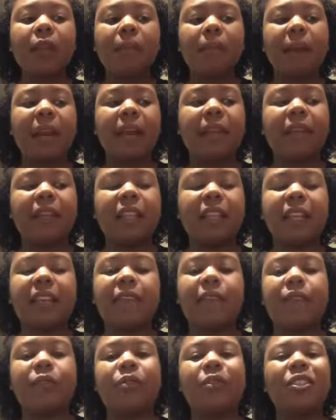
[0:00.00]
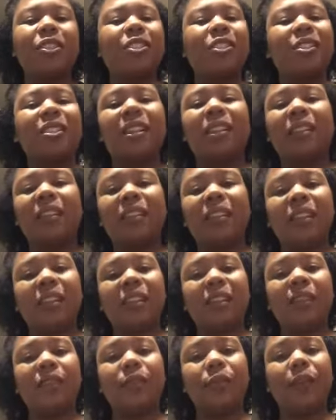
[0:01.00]
but I feel like if you can just
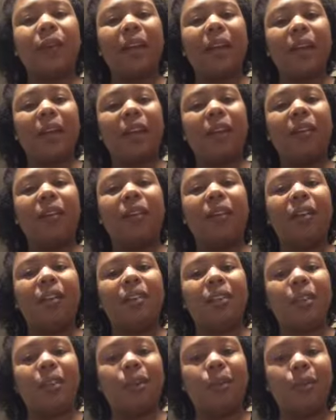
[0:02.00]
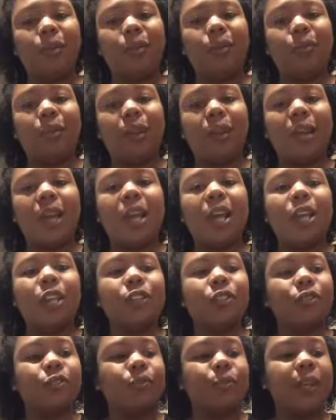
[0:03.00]
leave your hair alone,
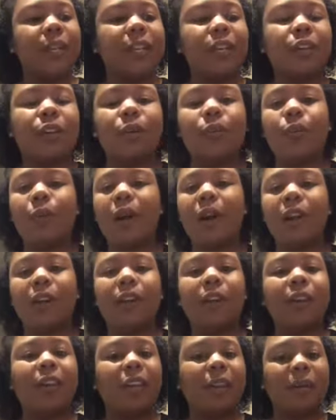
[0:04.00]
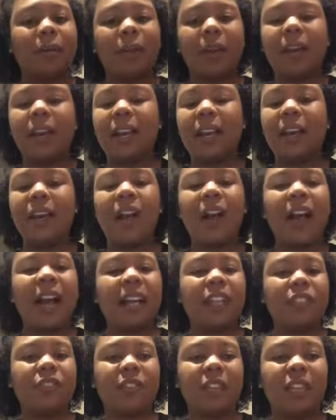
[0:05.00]
drink your water, keep your hair
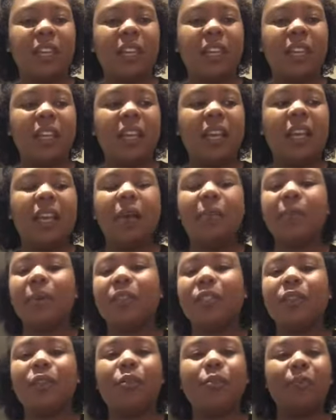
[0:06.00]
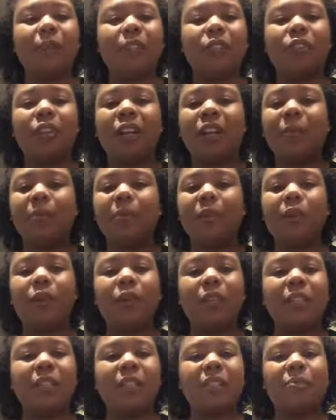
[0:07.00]
hydrated, but don't be trying to put
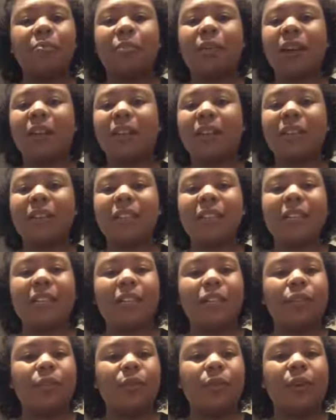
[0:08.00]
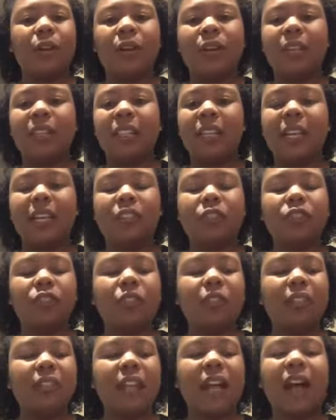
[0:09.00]
all these products in and doing all these
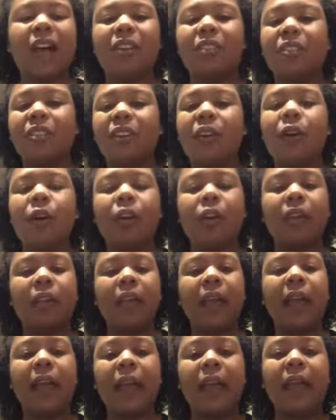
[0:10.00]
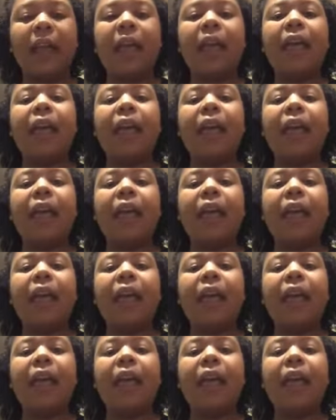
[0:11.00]
extra styles and all of that,